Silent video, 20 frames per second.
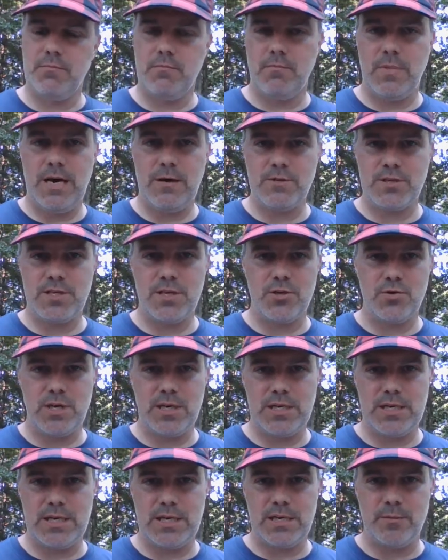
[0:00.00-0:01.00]
I was going to
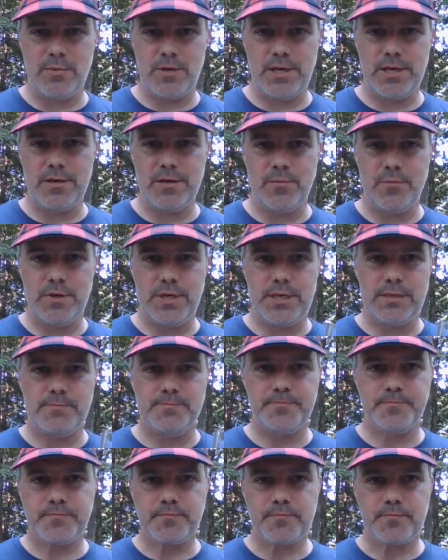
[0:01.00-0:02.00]
drink it out of the bottle, but
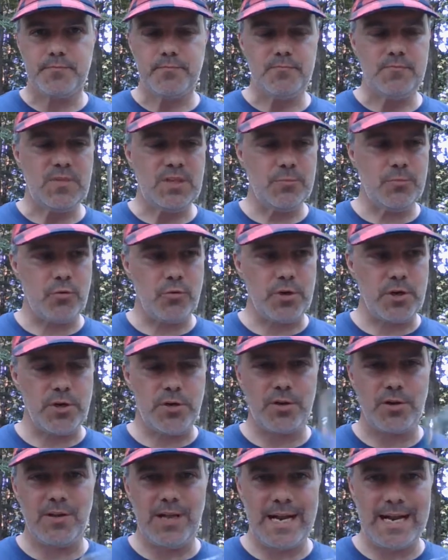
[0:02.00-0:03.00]
pour it in
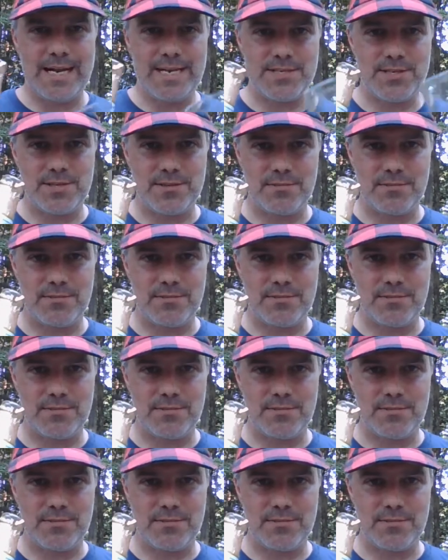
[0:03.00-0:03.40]
a glass and